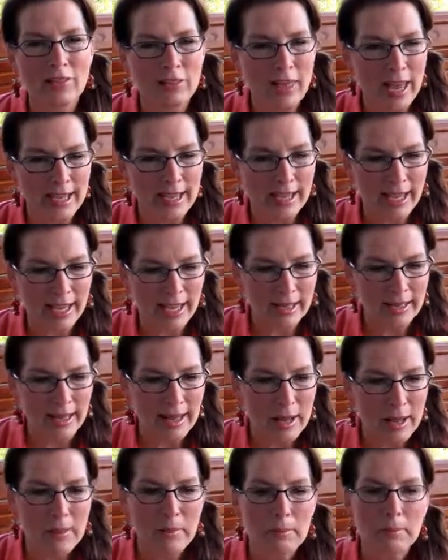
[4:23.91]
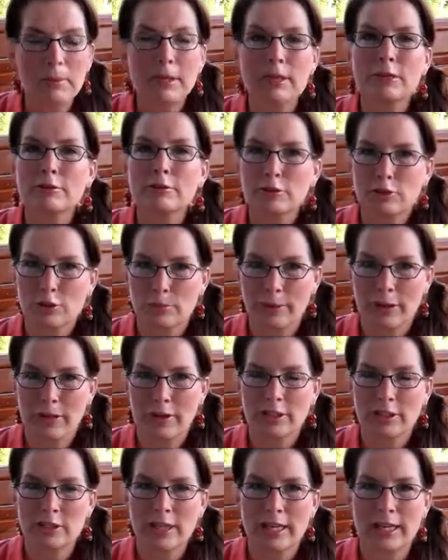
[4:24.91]
that can build your
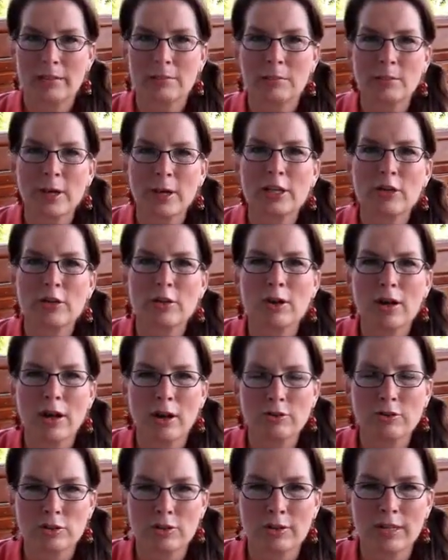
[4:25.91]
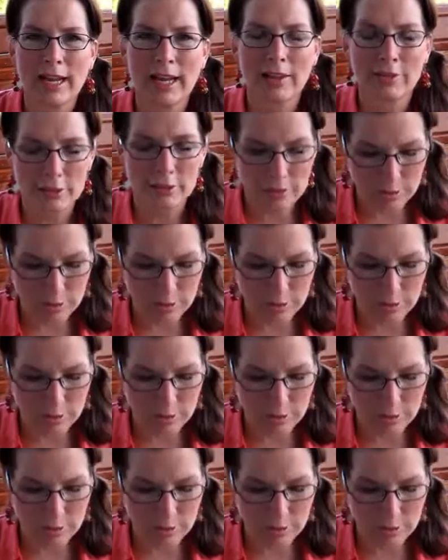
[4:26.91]
marriage, that can bring you closer together.